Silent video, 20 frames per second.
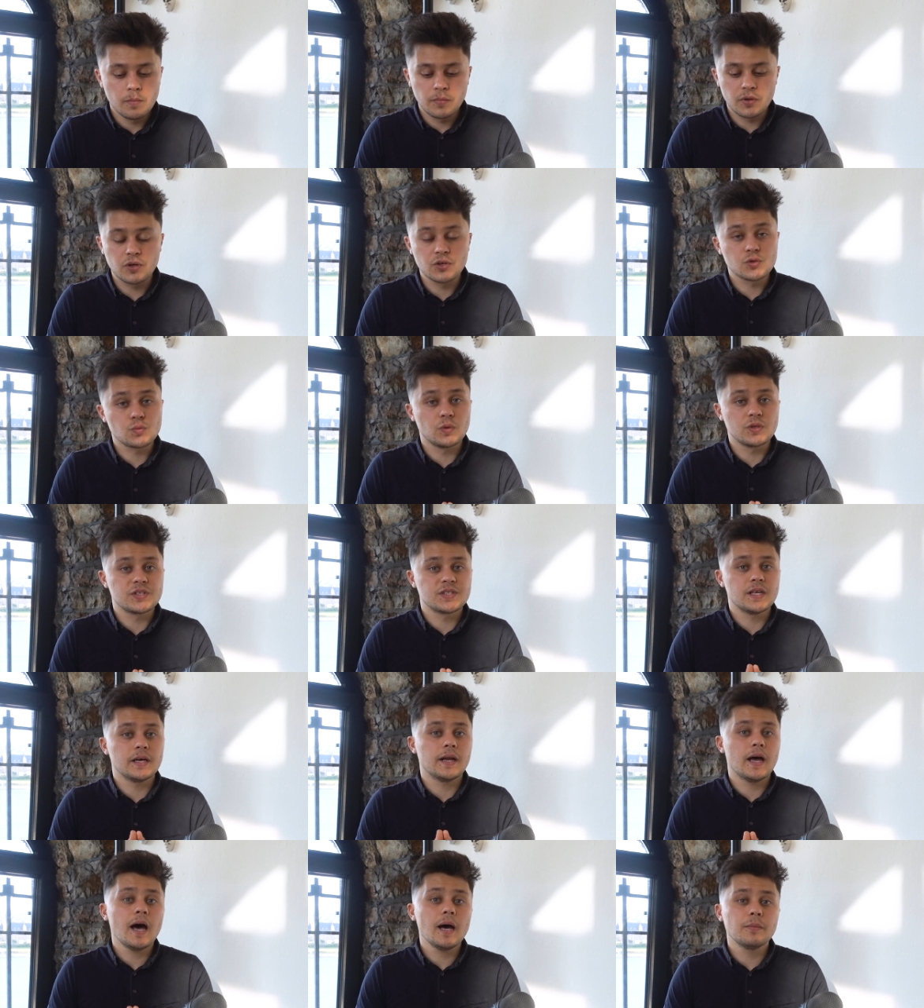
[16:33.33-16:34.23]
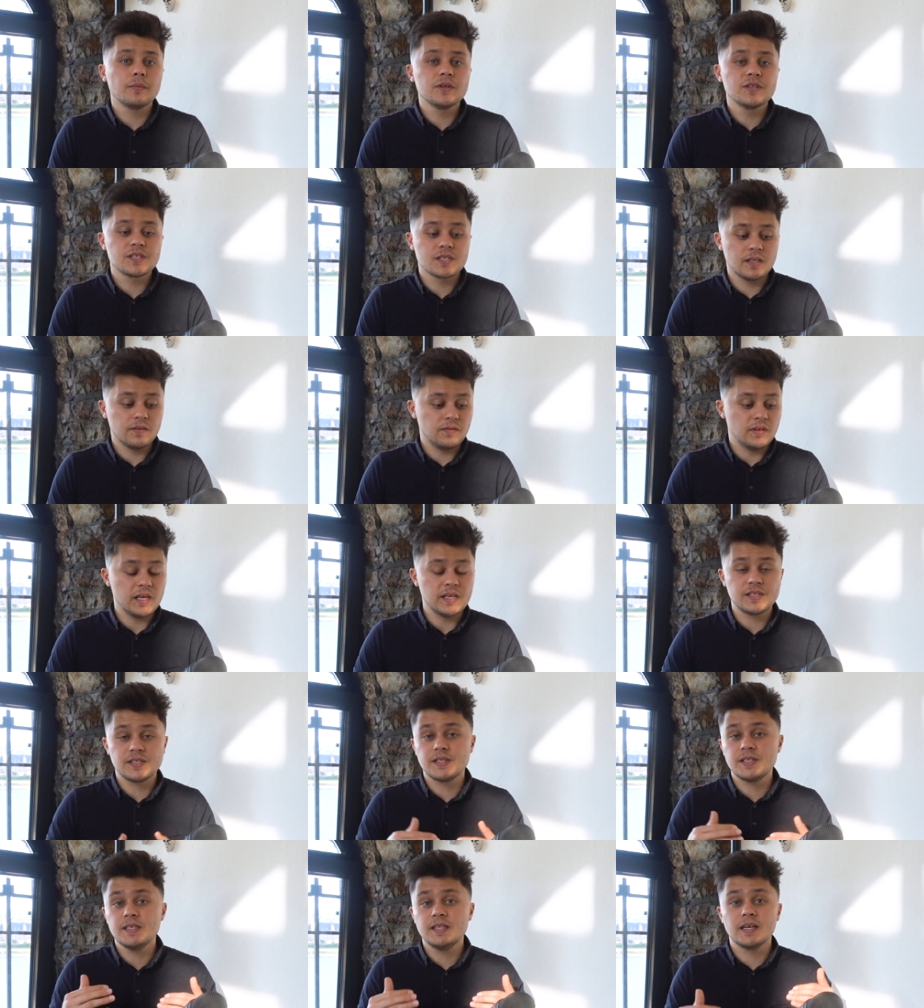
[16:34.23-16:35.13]
Because once that happens, and if they
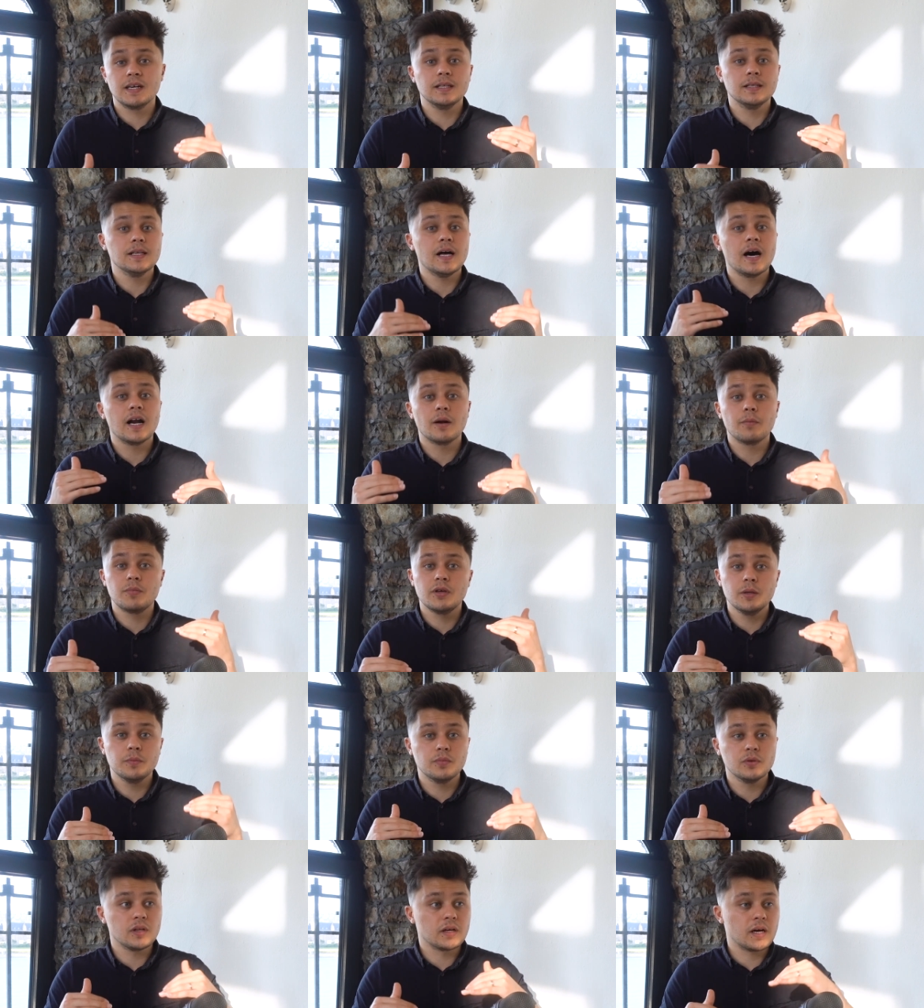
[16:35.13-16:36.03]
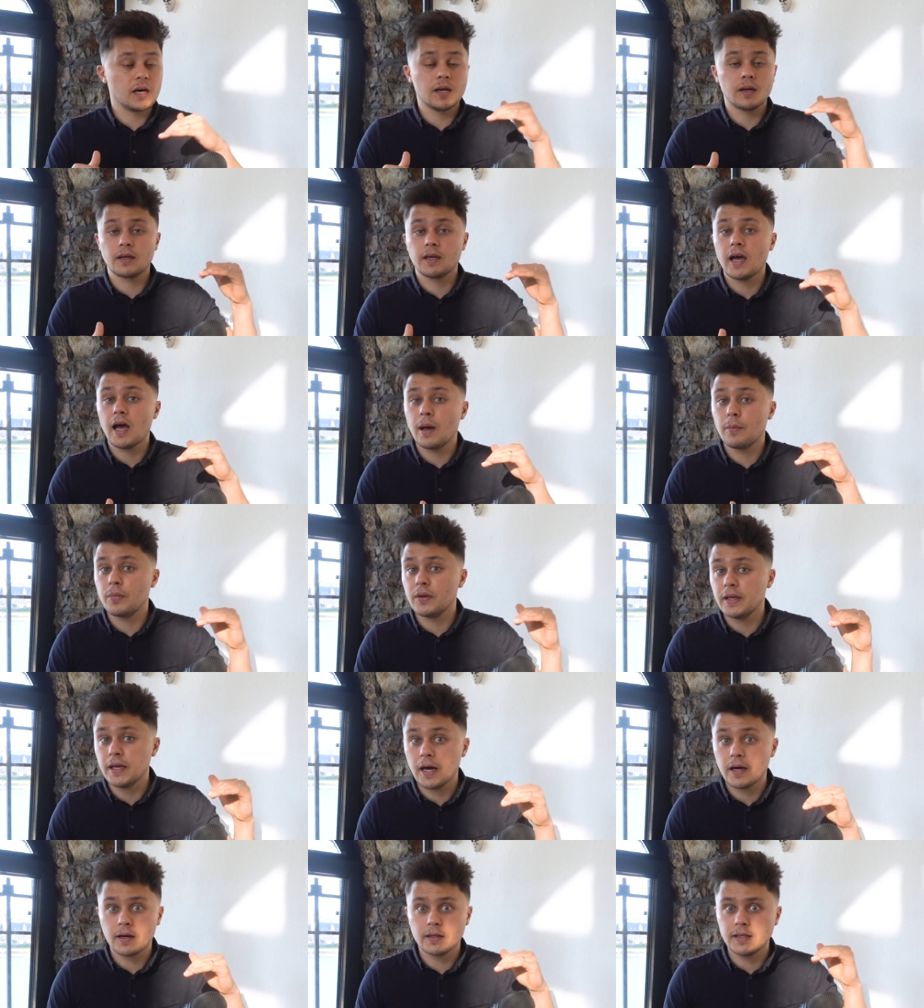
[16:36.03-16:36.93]
see that a lot of people are kind of
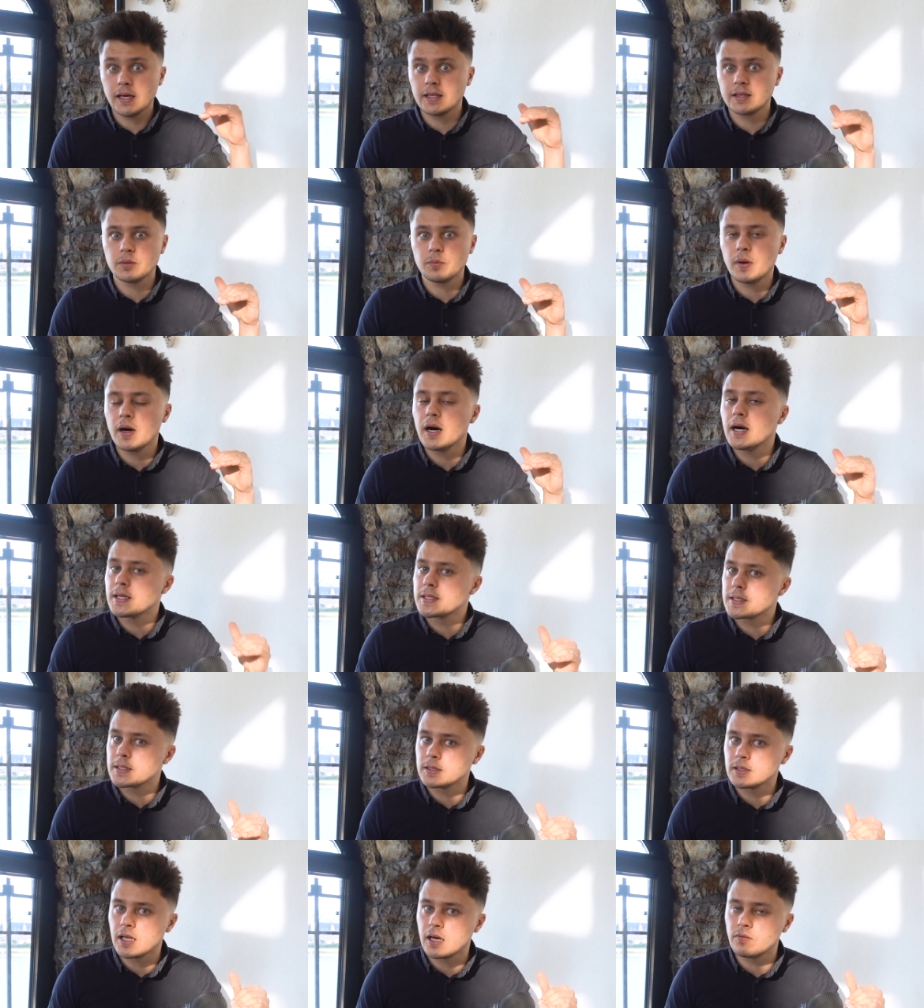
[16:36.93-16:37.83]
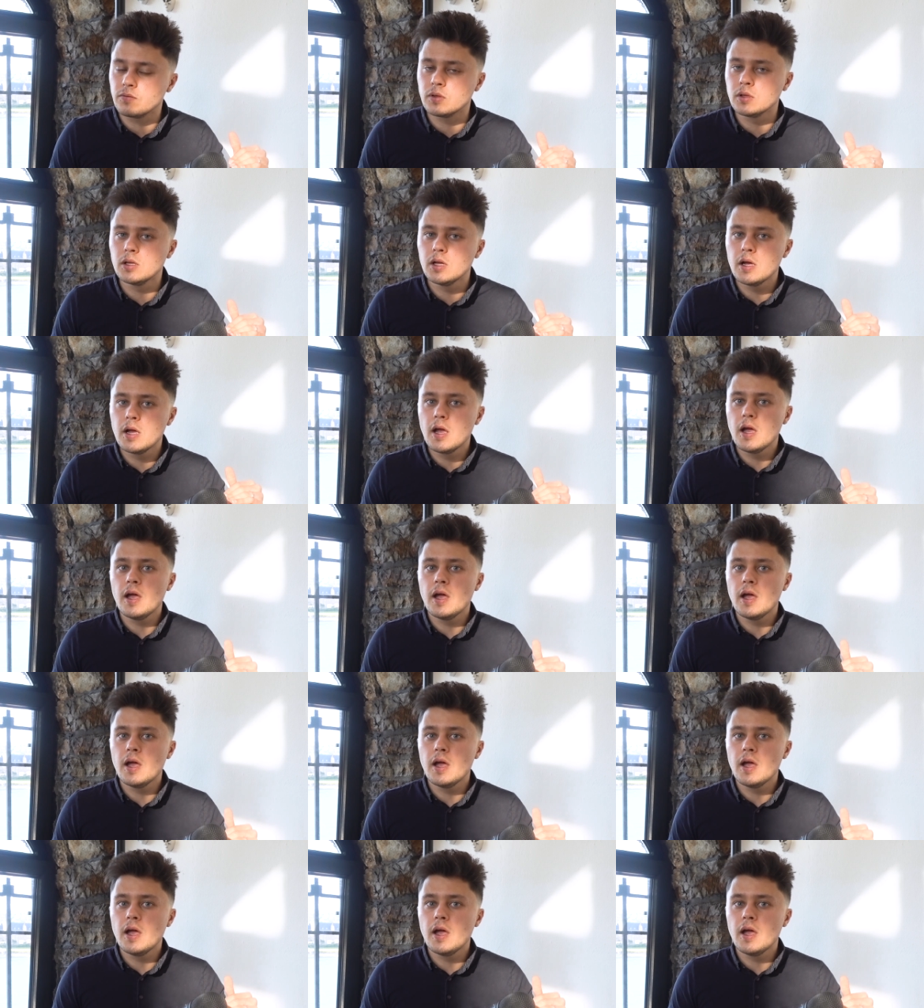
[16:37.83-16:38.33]
capping out at that deposit level,